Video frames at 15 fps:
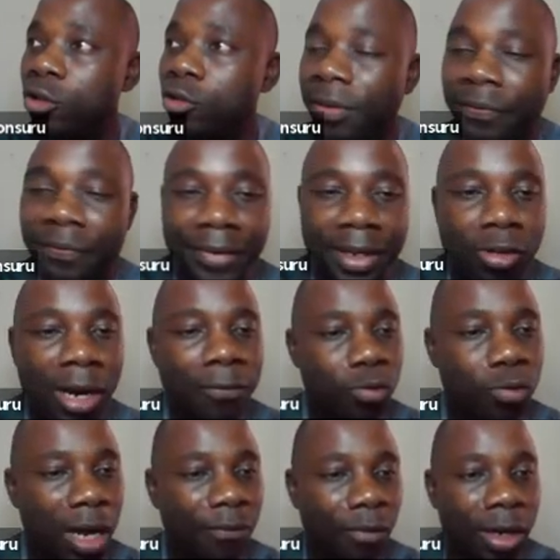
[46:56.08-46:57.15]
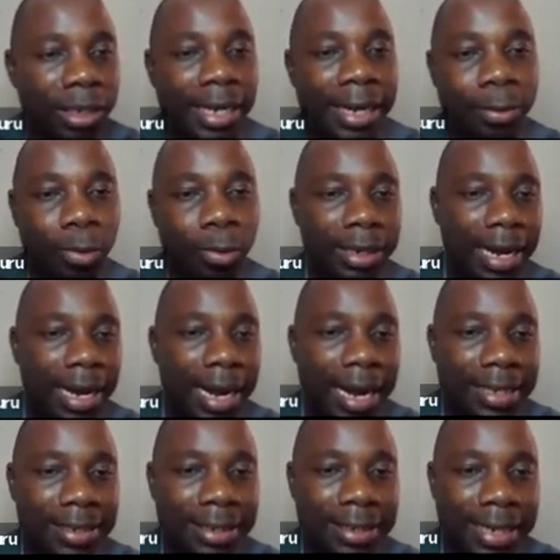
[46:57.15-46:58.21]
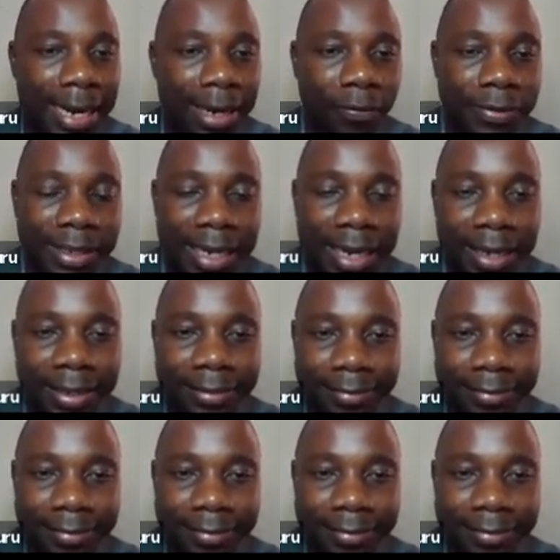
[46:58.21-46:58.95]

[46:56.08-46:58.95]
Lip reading: to be free, you have to avoid anyone that has this kind of sign.